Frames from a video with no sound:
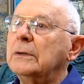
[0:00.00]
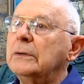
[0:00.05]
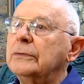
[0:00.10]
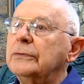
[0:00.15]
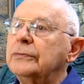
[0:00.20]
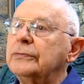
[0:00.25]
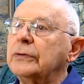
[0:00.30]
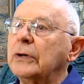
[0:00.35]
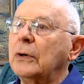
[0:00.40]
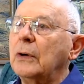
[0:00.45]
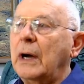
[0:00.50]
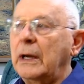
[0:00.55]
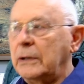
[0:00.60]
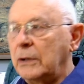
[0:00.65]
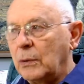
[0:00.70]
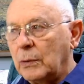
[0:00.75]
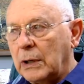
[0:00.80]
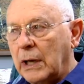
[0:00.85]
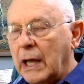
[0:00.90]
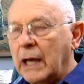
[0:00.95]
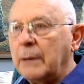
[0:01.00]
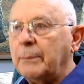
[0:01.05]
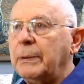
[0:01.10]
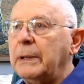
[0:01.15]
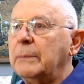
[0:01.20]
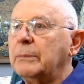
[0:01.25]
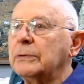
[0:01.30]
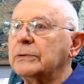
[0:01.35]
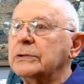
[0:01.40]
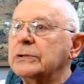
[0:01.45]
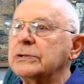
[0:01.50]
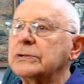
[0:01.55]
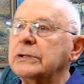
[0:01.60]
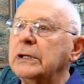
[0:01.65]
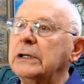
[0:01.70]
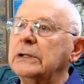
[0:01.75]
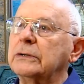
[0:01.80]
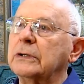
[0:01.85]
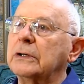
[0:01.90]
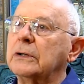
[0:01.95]
So I know a lot of people just
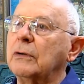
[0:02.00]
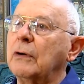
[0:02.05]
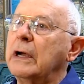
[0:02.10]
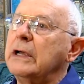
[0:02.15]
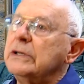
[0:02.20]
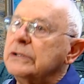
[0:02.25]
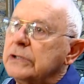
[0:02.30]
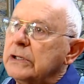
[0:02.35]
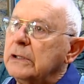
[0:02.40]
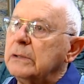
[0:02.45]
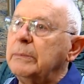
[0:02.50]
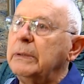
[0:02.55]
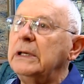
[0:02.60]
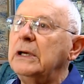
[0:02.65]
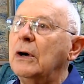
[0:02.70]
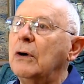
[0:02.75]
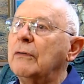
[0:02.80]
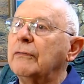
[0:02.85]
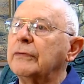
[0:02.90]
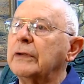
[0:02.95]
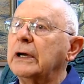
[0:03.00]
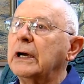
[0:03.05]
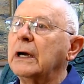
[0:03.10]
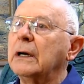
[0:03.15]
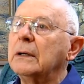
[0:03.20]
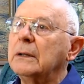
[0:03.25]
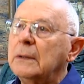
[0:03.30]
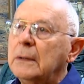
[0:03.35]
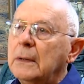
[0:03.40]
think they're crazy to be over there,